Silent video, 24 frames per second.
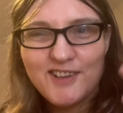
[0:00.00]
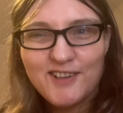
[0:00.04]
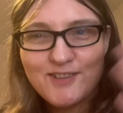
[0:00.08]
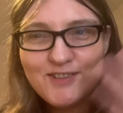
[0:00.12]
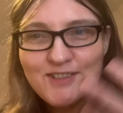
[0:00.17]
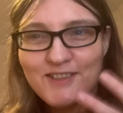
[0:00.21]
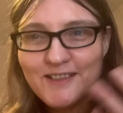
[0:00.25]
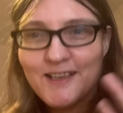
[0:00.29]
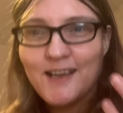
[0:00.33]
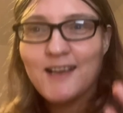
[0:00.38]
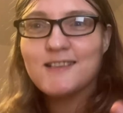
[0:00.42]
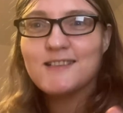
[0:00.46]
there's
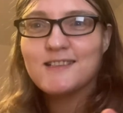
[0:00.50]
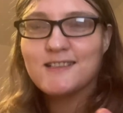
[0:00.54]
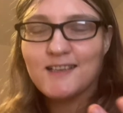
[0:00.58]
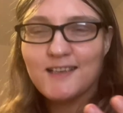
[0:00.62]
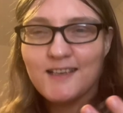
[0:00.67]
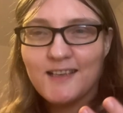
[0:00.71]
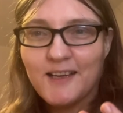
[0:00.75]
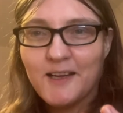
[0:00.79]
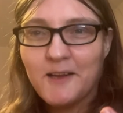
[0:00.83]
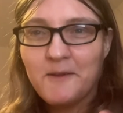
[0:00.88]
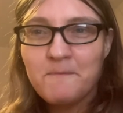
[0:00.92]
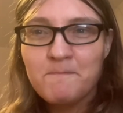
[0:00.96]
a
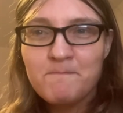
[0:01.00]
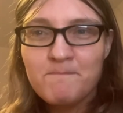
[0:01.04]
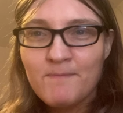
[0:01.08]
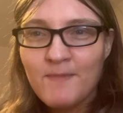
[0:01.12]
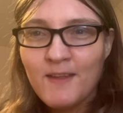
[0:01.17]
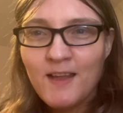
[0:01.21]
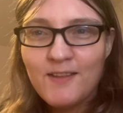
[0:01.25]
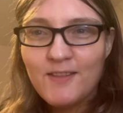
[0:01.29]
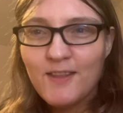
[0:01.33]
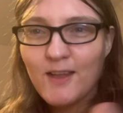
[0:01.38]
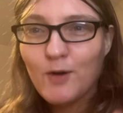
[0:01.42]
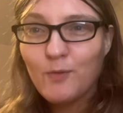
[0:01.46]
destiny
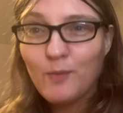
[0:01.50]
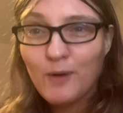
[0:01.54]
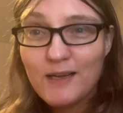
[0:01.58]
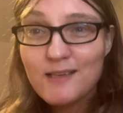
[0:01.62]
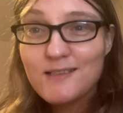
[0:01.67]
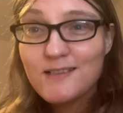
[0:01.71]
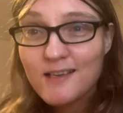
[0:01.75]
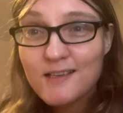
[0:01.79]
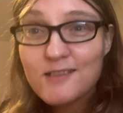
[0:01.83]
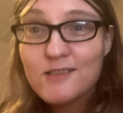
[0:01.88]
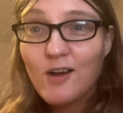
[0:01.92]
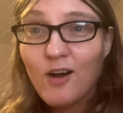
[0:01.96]
that
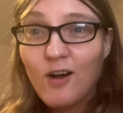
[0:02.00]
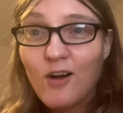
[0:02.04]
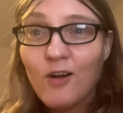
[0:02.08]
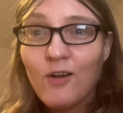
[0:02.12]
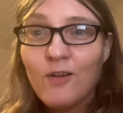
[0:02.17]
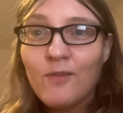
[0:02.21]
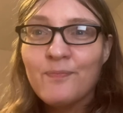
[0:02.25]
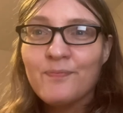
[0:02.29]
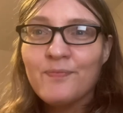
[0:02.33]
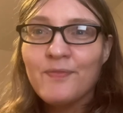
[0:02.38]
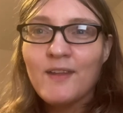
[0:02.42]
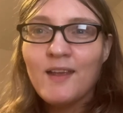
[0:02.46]
awaits us
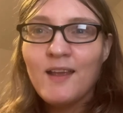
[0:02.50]
all.